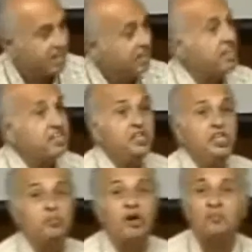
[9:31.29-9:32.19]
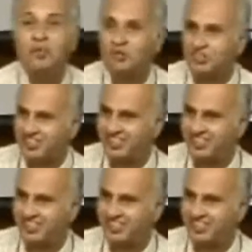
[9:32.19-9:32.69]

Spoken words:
Read humor books.